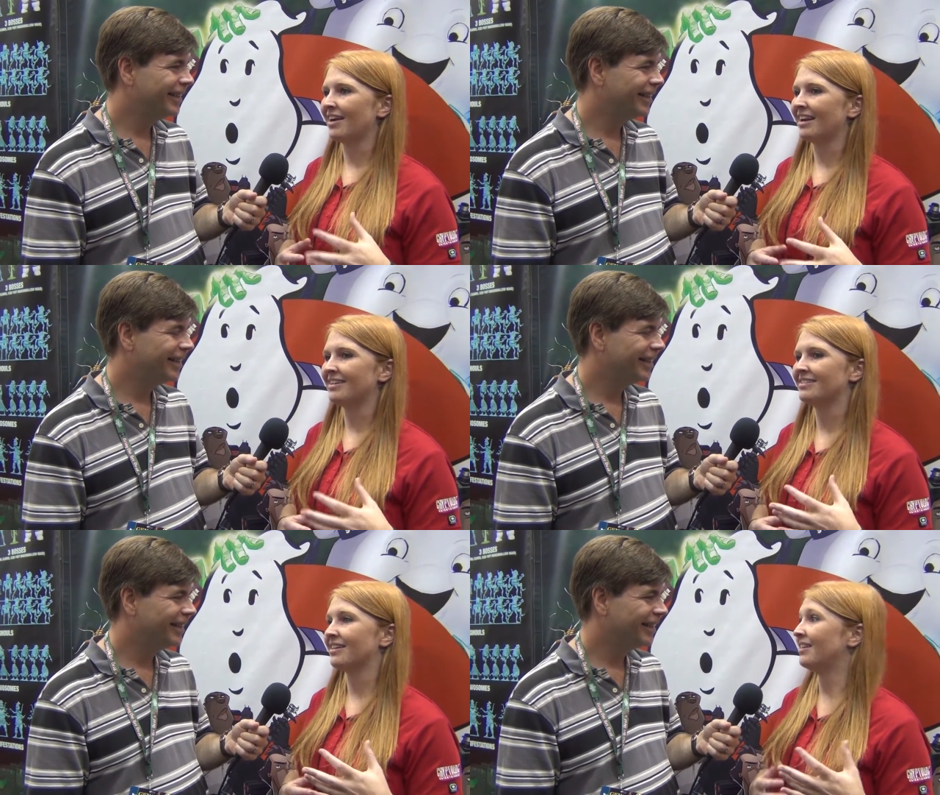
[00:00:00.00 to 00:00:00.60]
Speaker 1: It
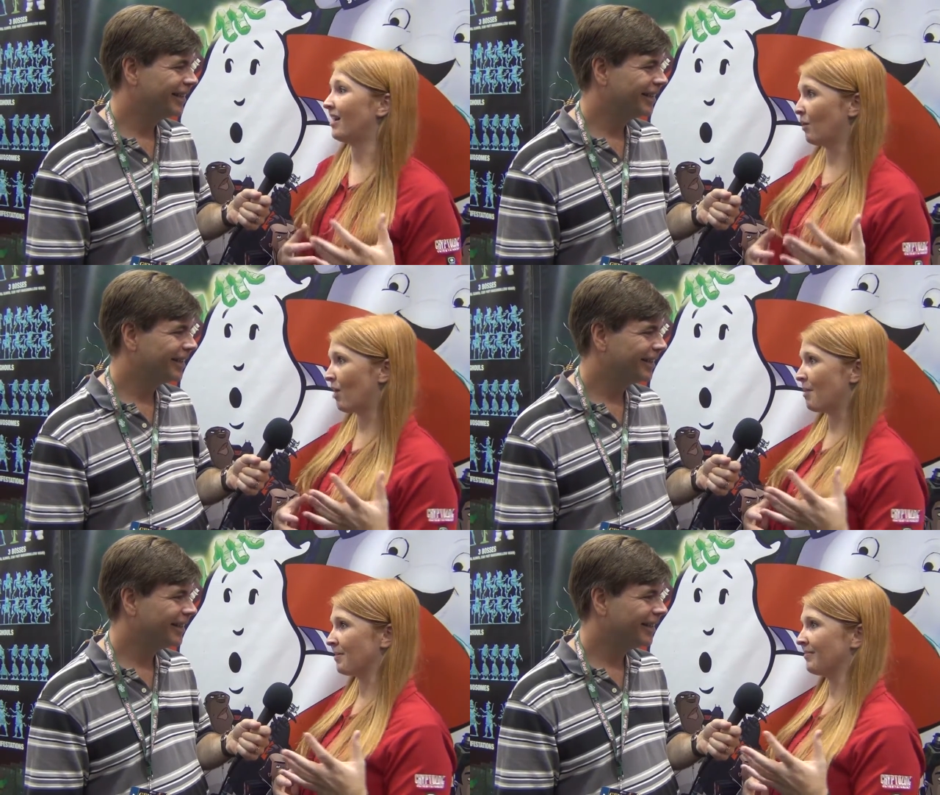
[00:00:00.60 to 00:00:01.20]
is an
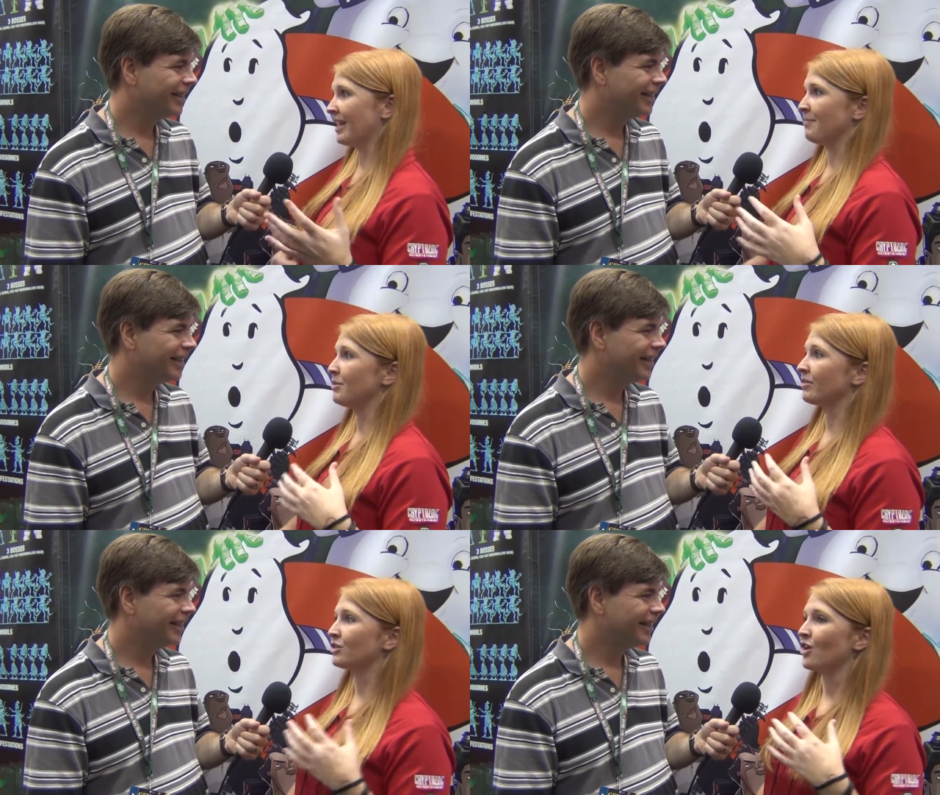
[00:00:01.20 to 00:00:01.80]
uncooperative game.
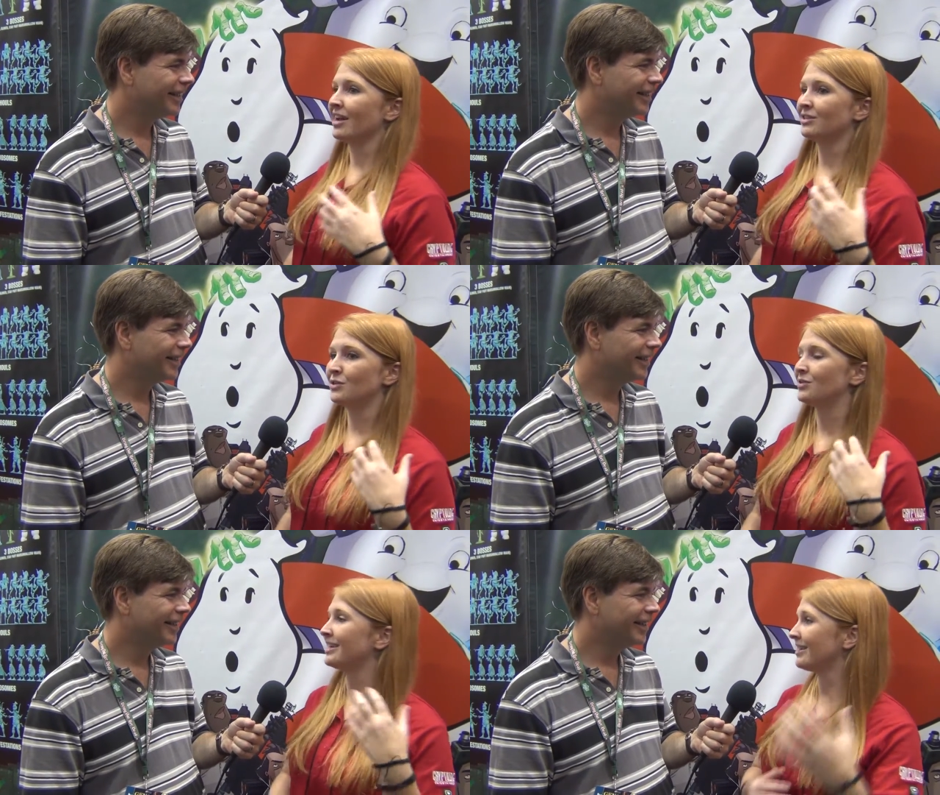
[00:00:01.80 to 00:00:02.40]
You are trying
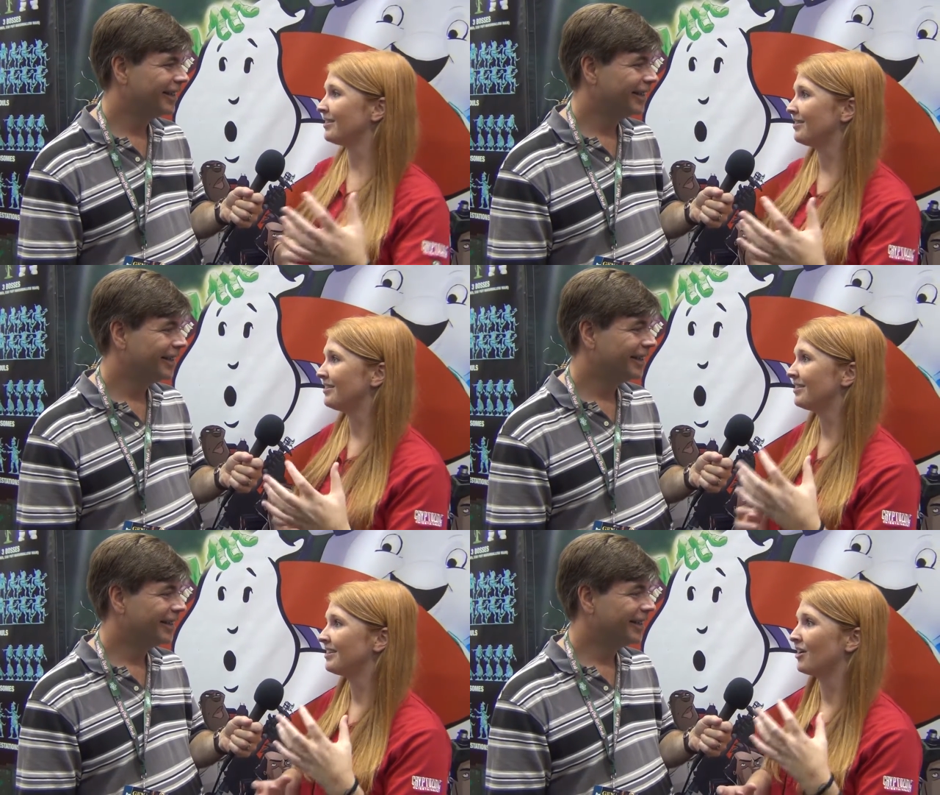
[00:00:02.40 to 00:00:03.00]
to
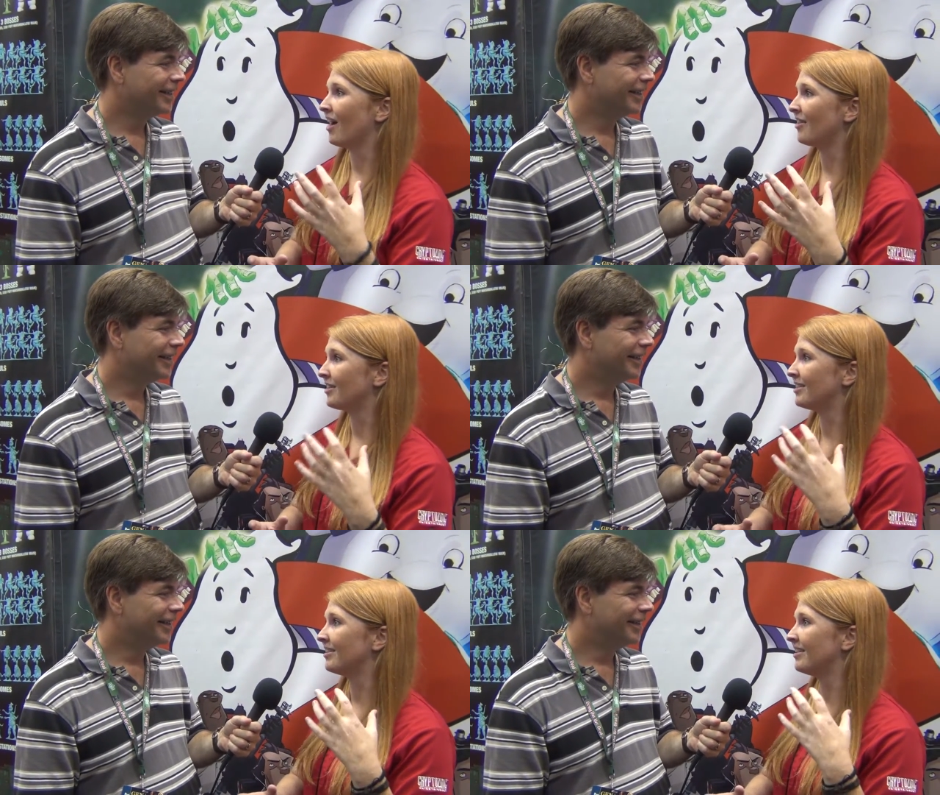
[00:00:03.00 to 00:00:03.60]
kill your
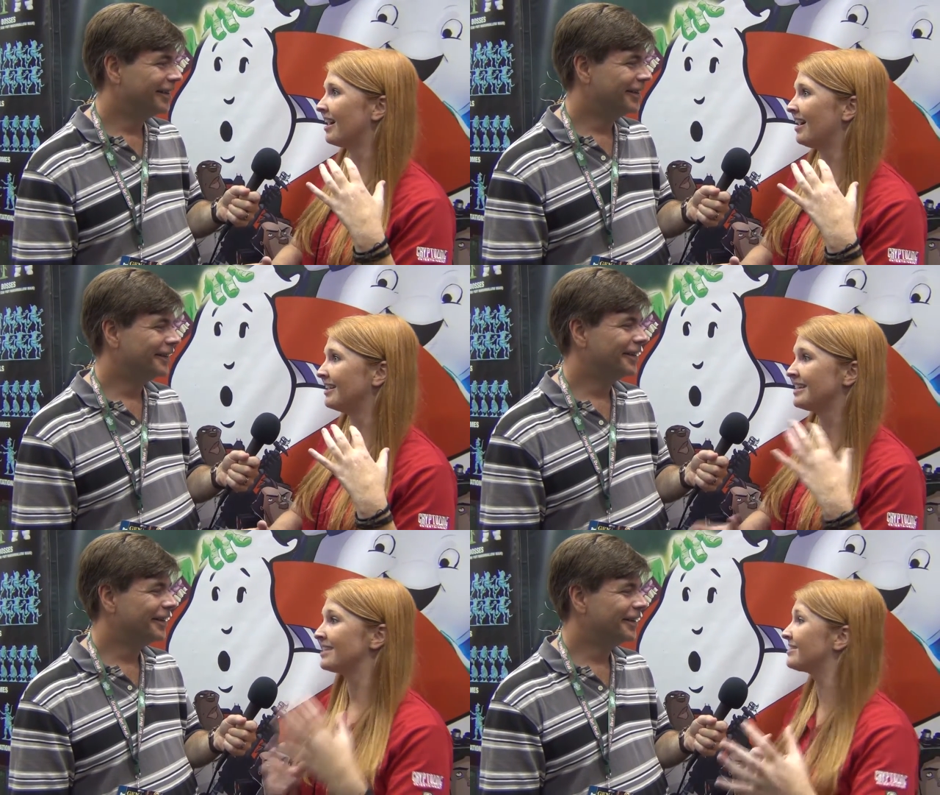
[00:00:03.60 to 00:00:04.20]
other
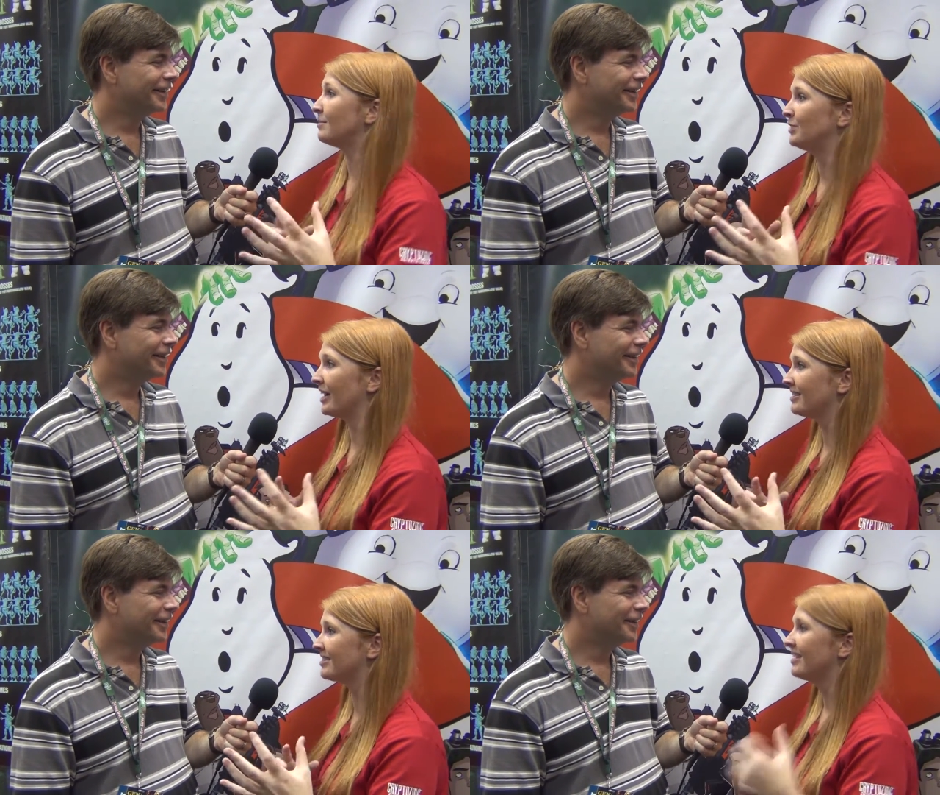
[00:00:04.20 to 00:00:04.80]
uh, test
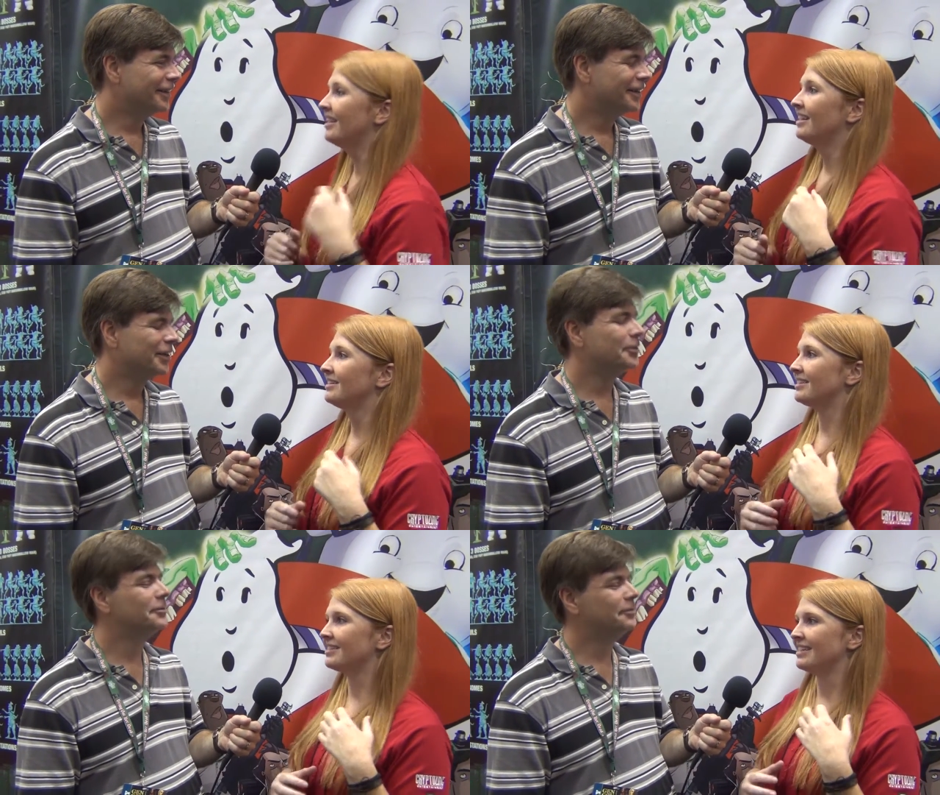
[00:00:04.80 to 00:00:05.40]
subjects
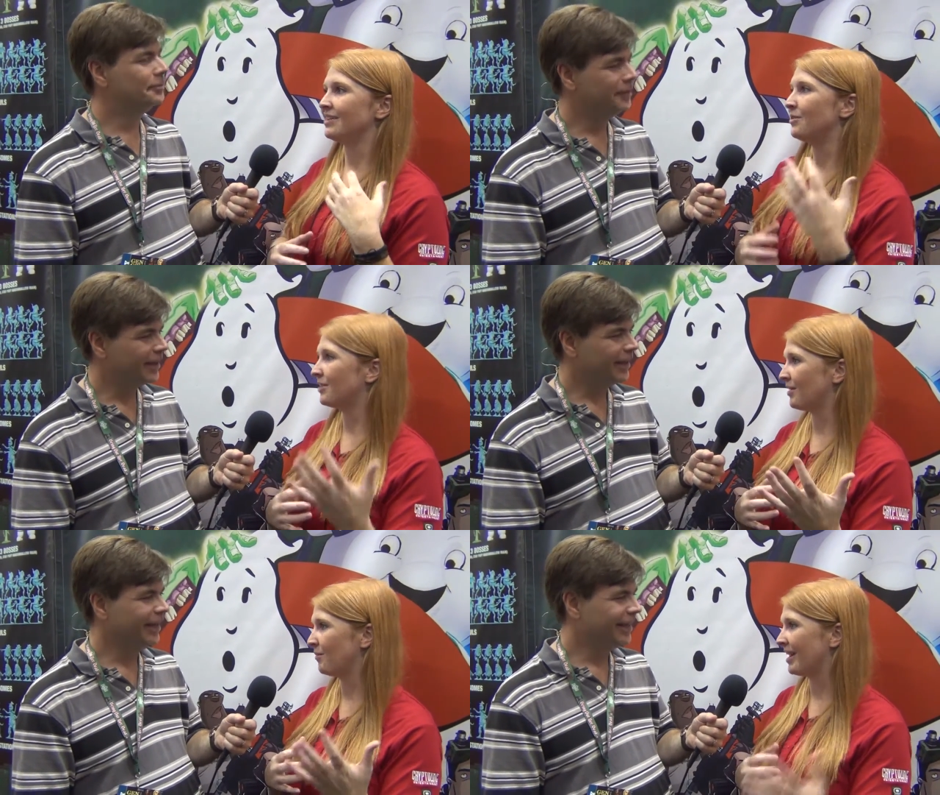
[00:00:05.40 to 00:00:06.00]
to see who
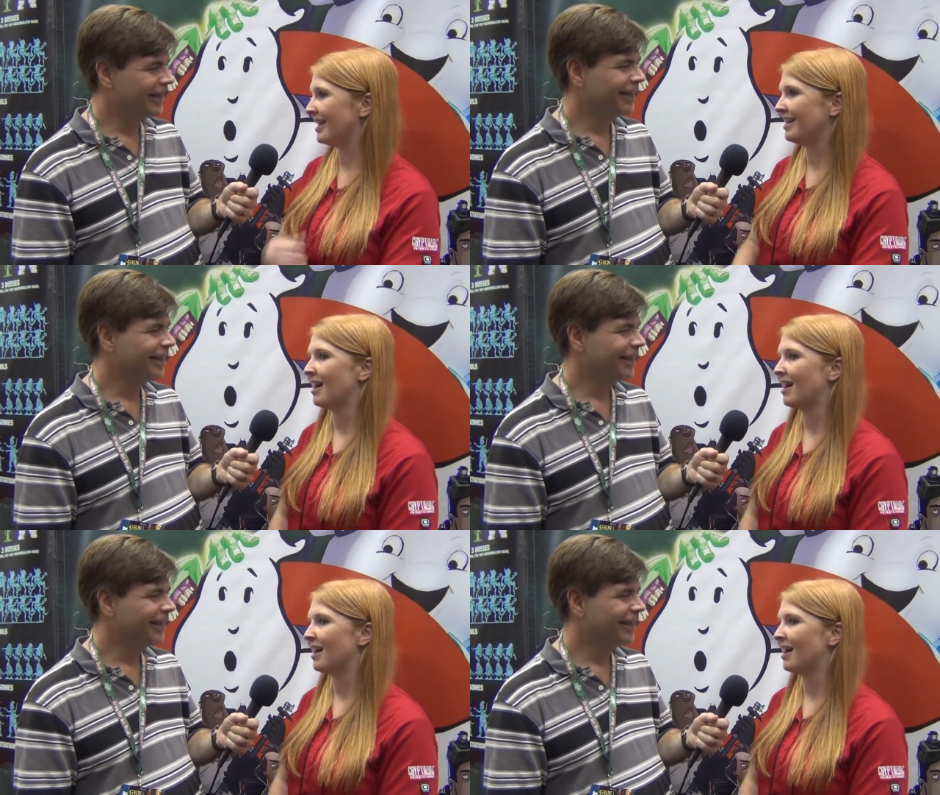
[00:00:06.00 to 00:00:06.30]
can win.